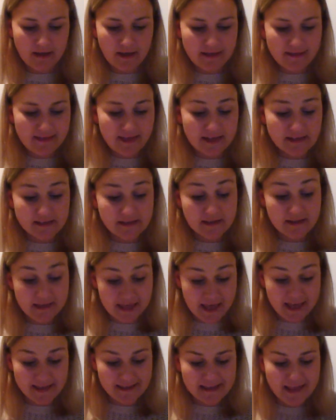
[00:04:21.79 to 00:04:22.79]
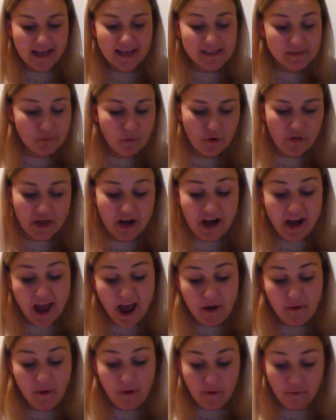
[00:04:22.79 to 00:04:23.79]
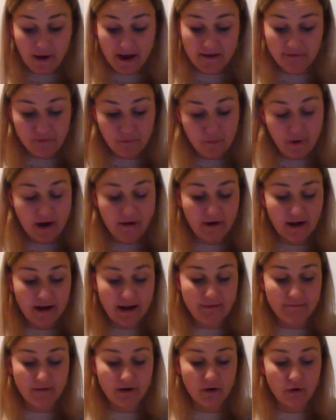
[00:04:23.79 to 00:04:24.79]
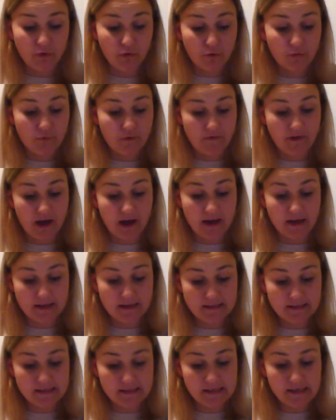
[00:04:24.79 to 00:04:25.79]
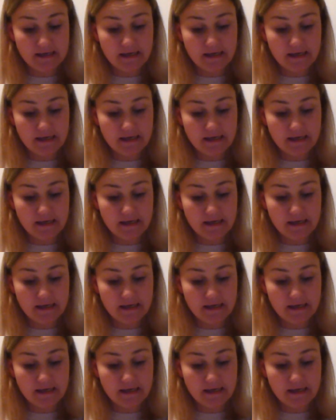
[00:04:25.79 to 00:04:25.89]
That's more than an hour away from where I live in North River Heights,